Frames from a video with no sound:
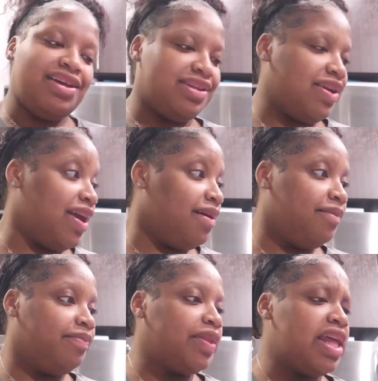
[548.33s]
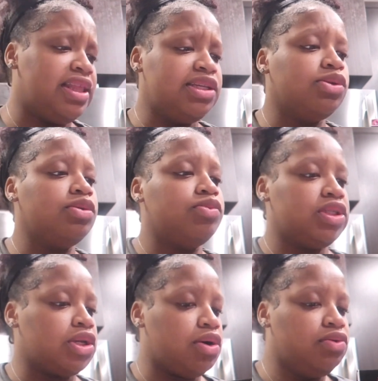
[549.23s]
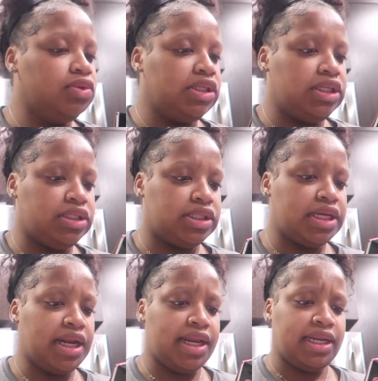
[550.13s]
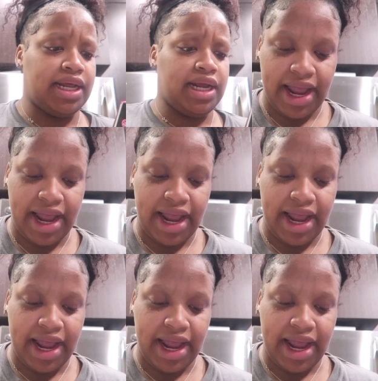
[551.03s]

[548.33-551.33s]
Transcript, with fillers: So yeah, and this one was only ten ninety-nine.